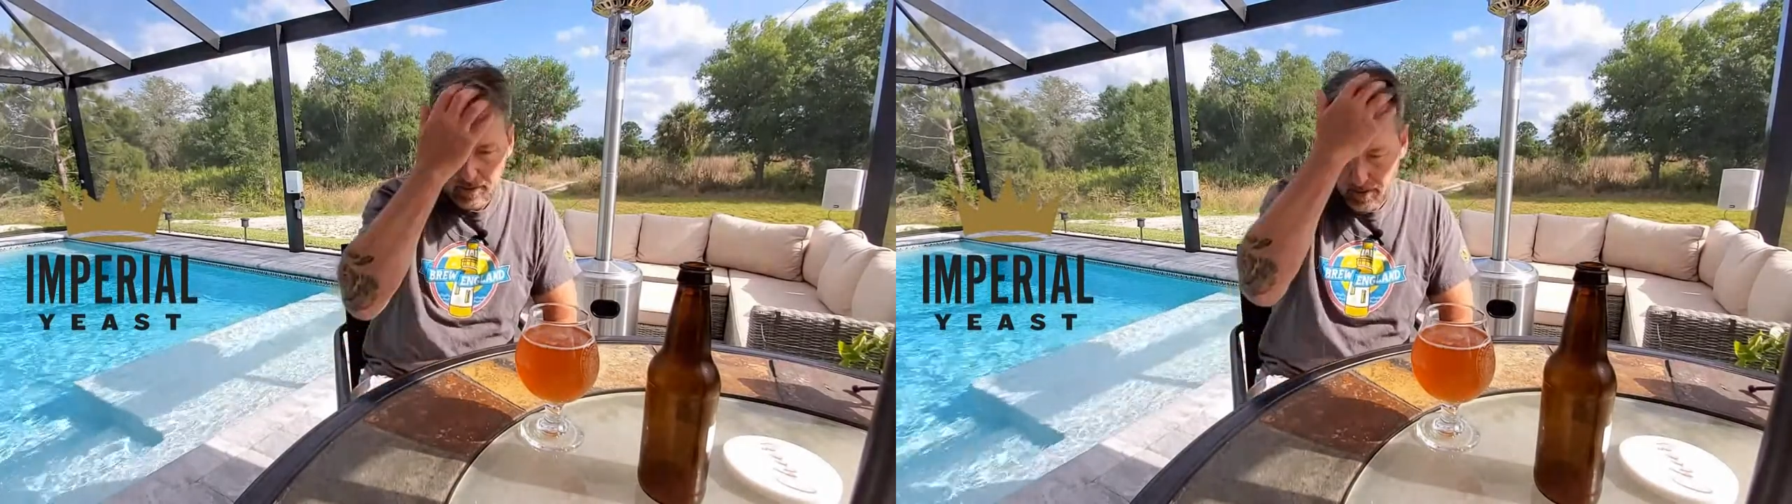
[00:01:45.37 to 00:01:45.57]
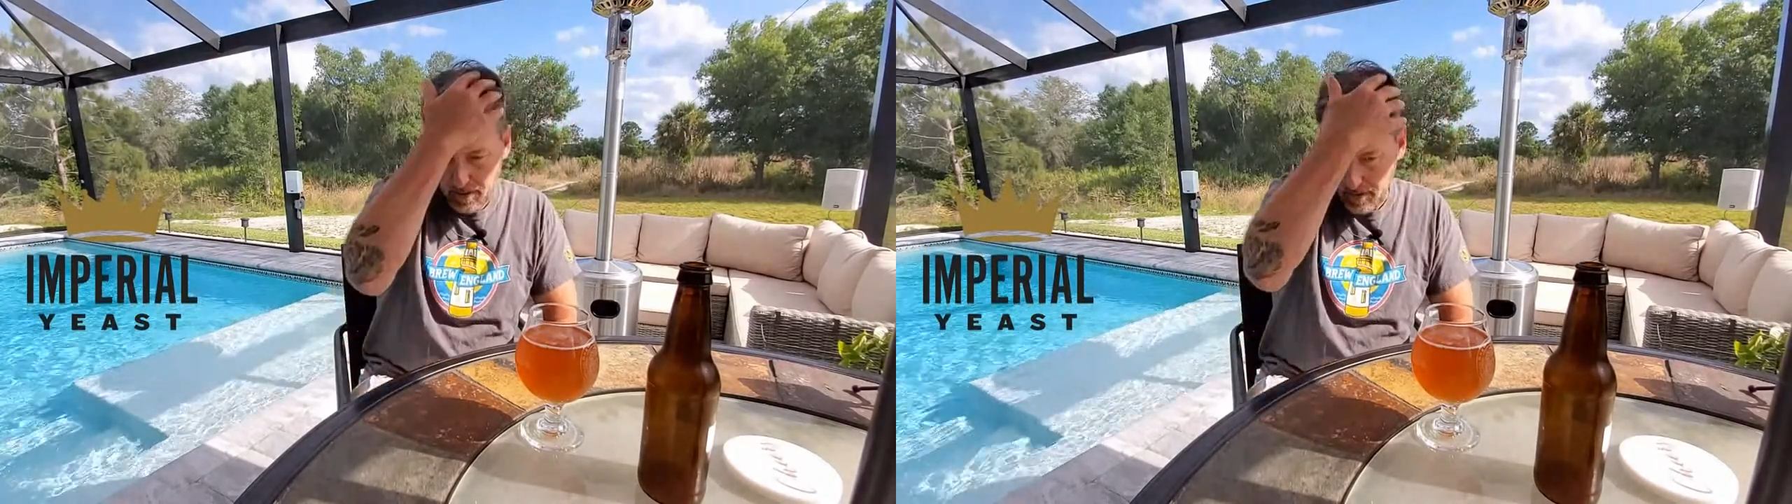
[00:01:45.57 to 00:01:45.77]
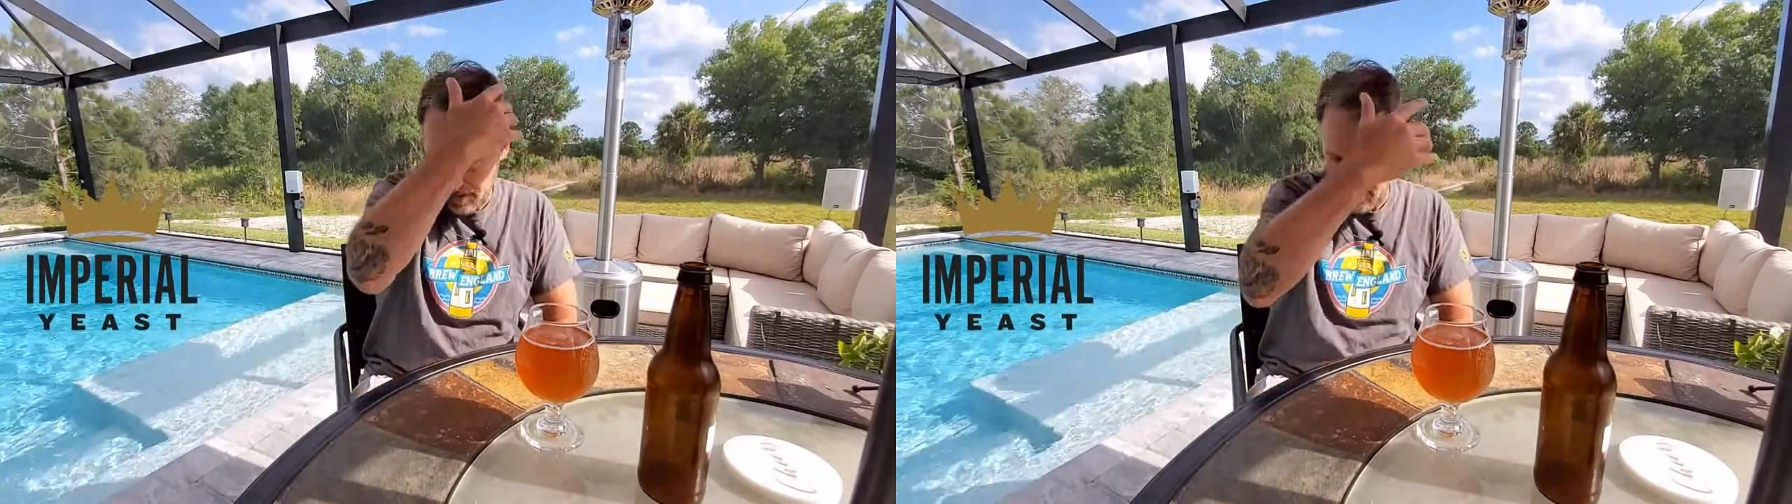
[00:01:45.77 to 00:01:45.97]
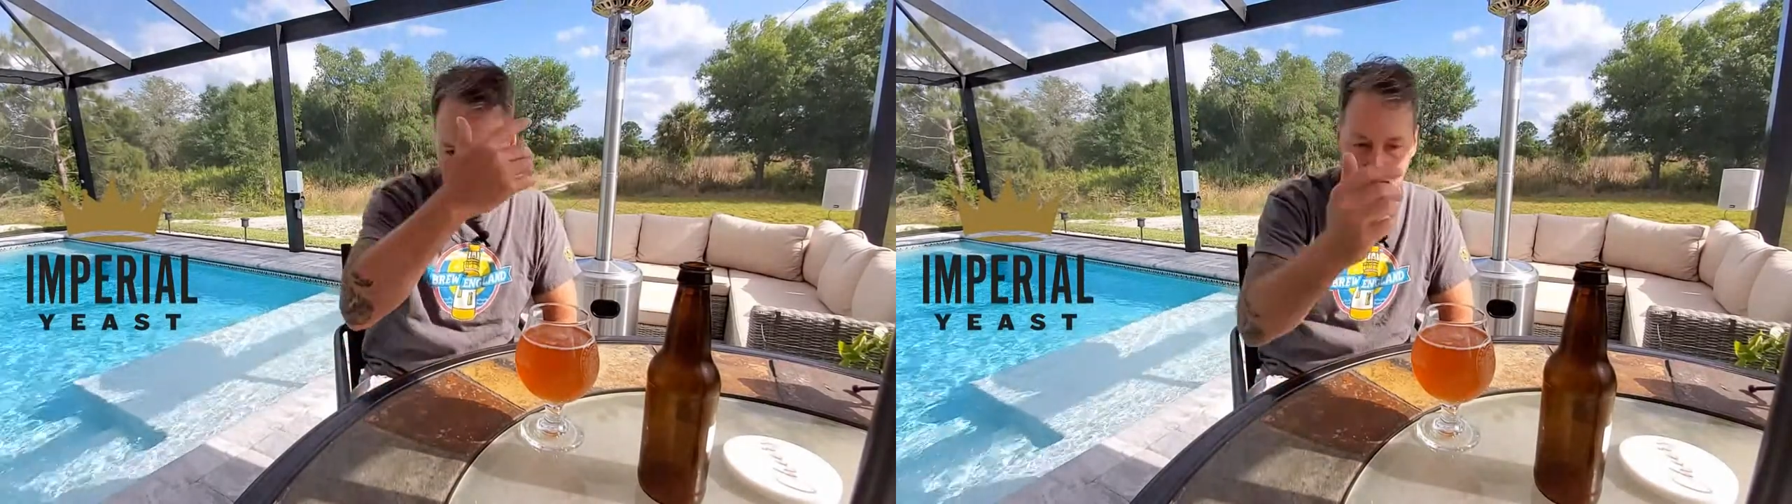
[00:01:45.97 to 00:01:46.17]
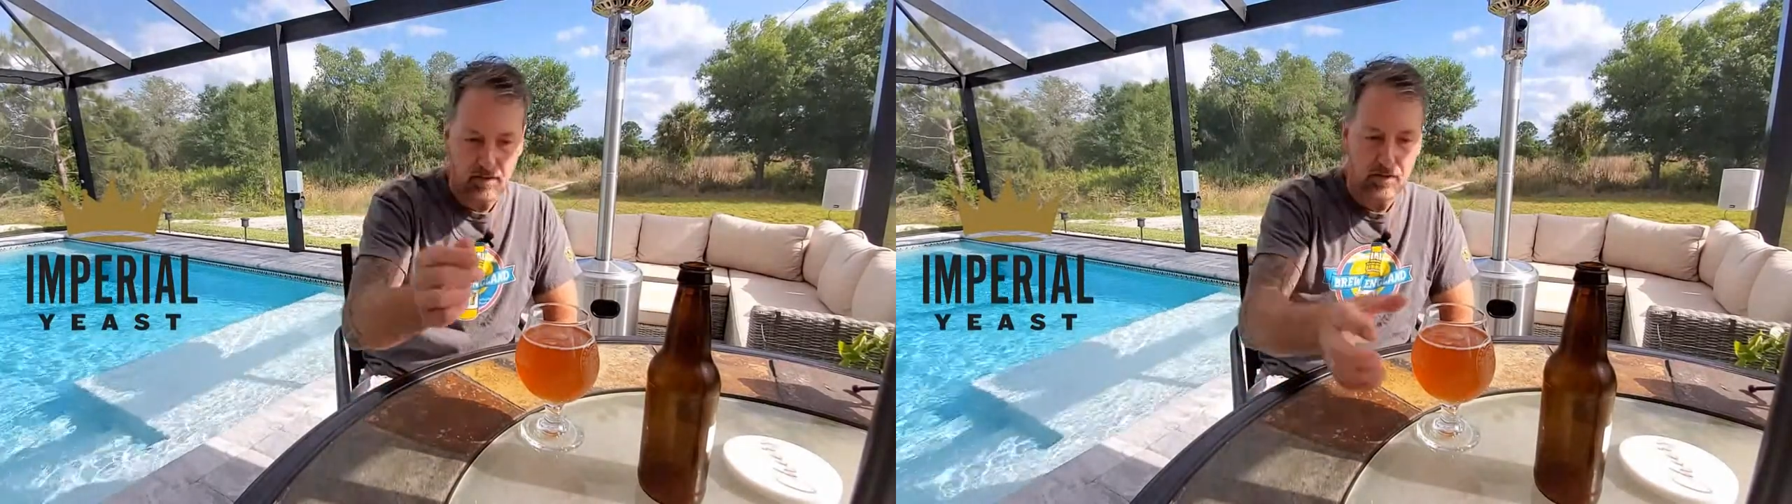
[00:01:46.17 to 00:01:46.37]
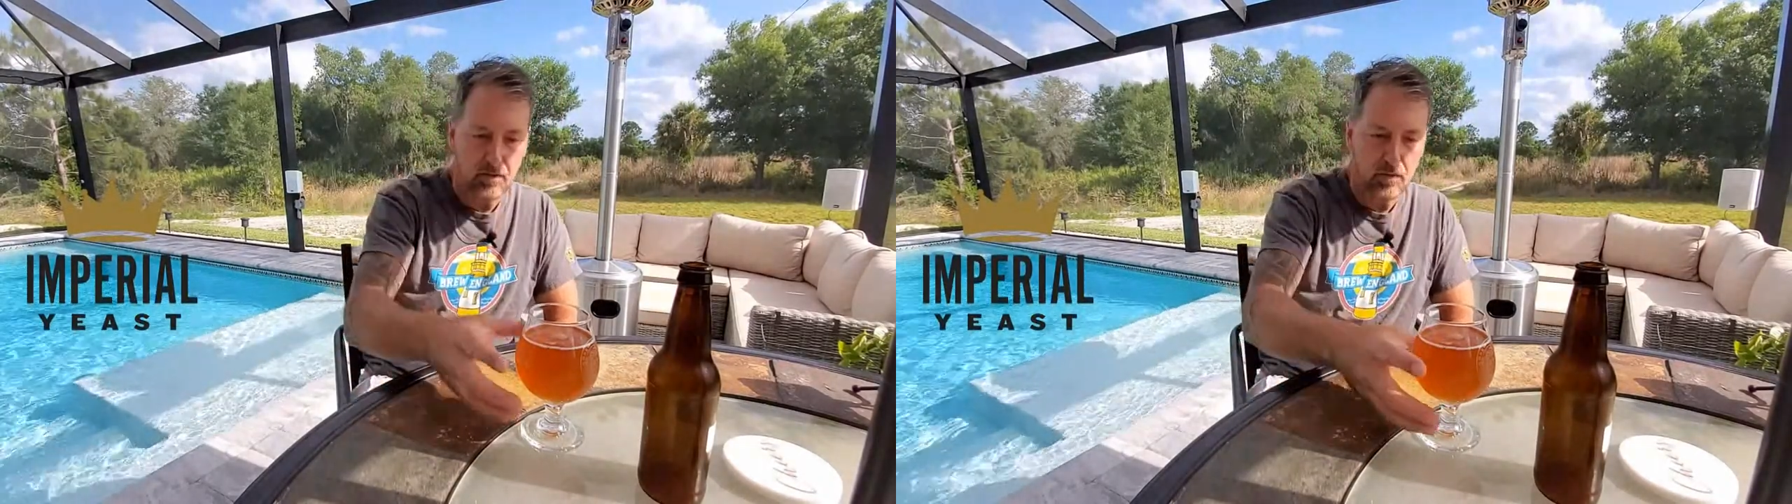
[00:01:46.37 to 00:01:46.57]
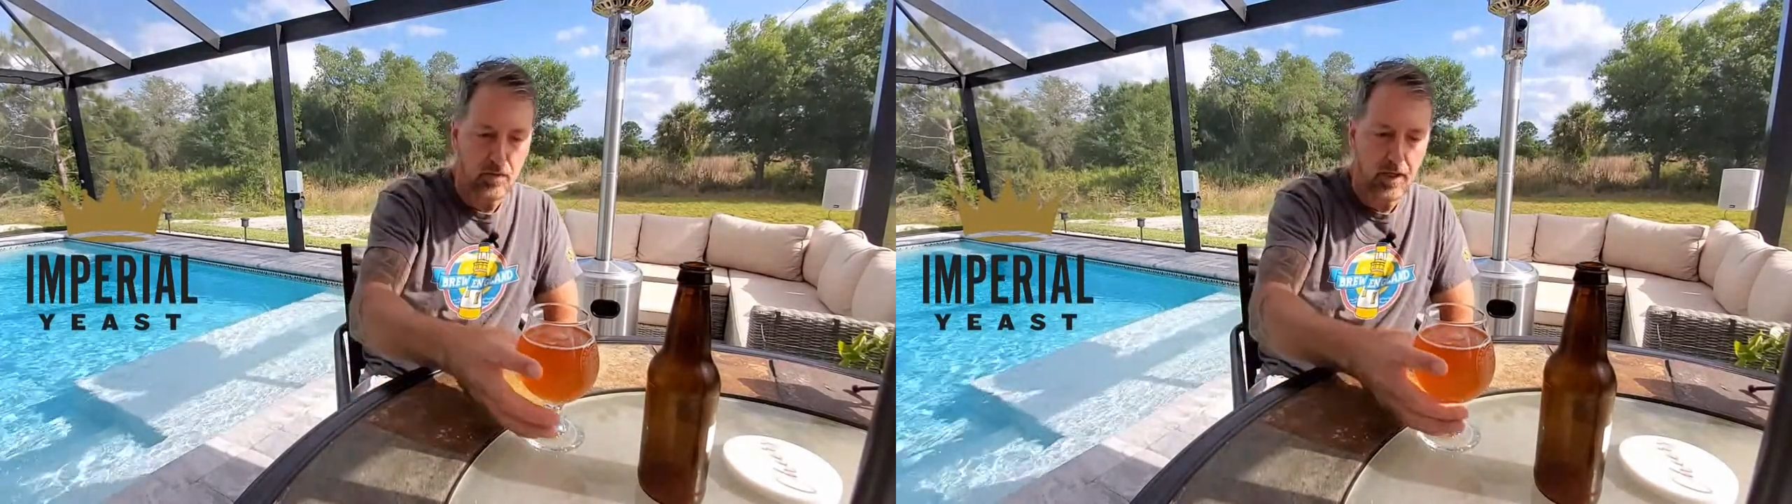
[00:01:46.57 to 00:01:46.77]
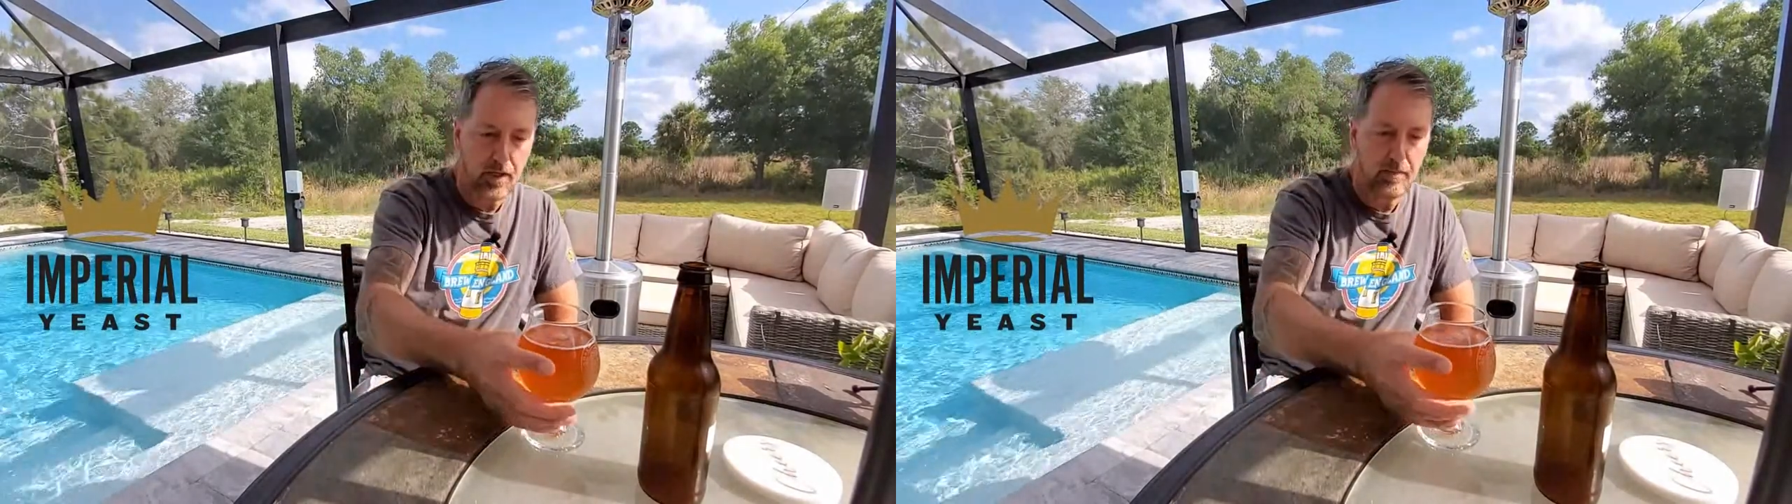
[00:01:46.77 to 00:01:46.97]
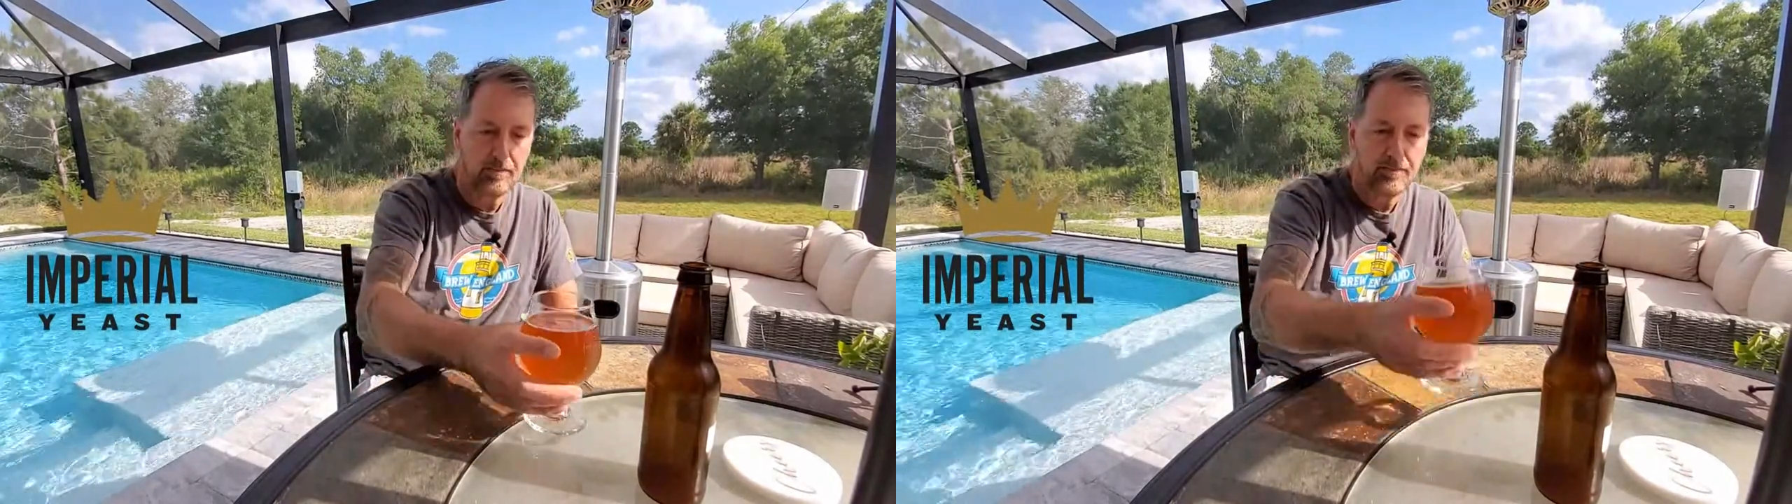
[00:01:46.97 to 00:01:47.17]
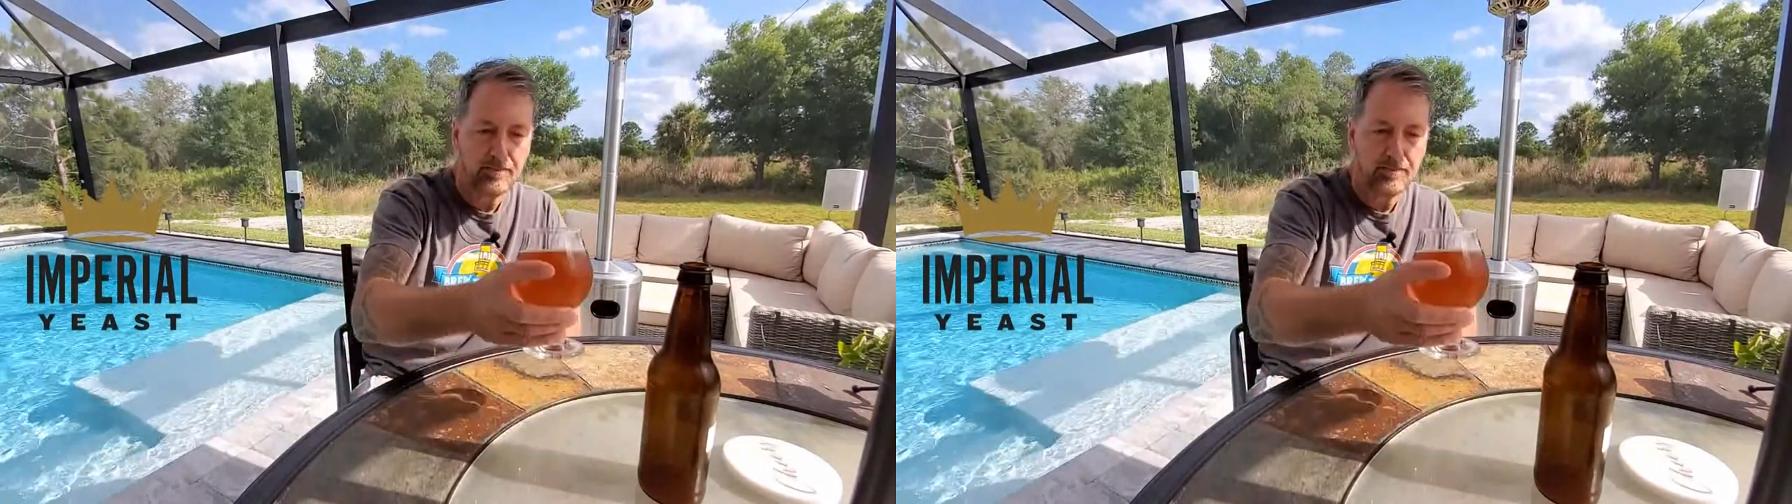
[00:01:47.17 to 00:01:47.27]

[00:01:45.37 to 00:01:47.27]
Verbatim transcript: that on the drool cam.